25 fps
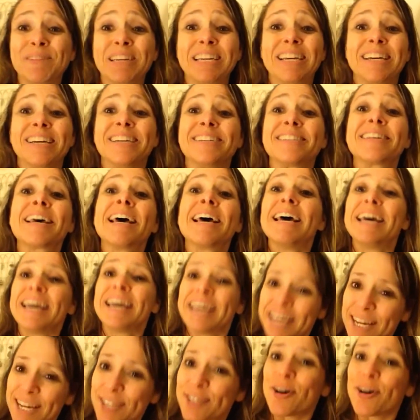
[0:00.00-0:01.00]
because
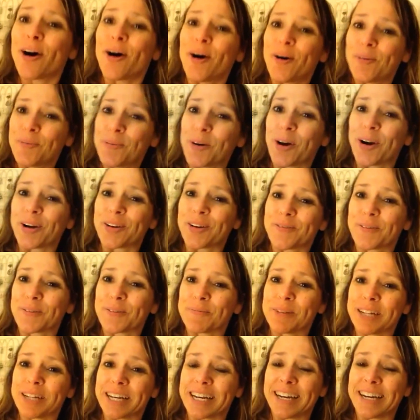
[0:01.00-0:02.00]
it's all part of
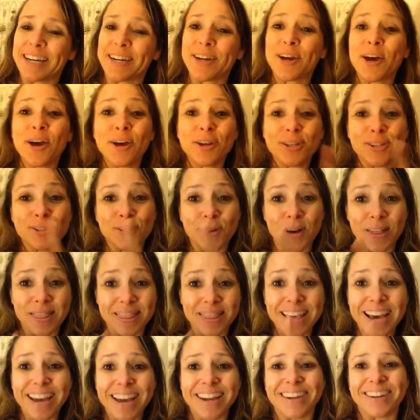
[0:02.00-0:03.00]
the plan. So,
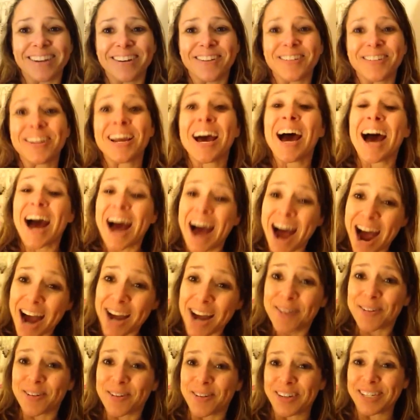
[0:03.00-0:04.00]
on that note,
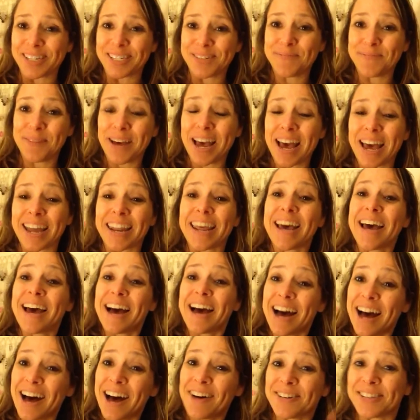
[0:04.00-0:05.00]
I'm going to bed.
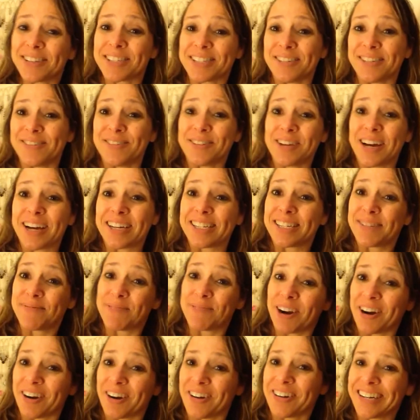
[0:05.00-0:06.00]
I will see you guys
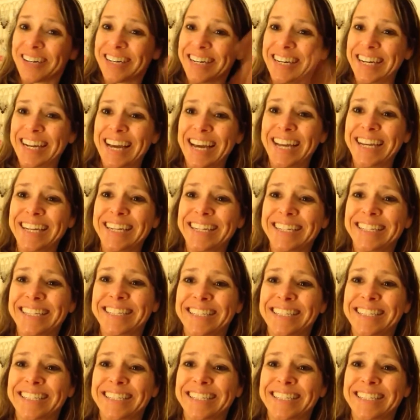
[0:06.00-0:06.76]
tomorrow. Night.